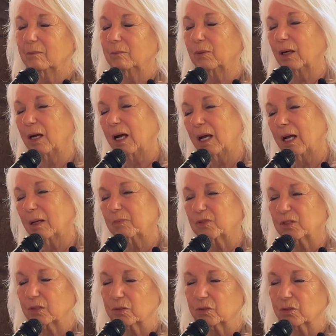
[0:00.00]

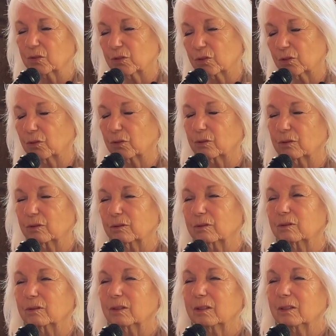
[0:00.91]
Perhaps there's a
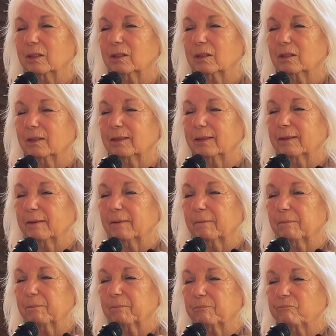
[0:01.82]
certain
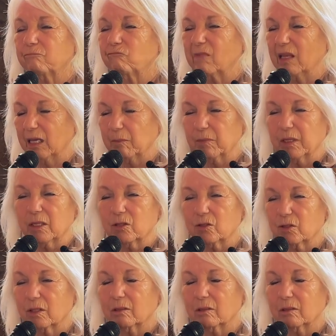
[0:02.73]
image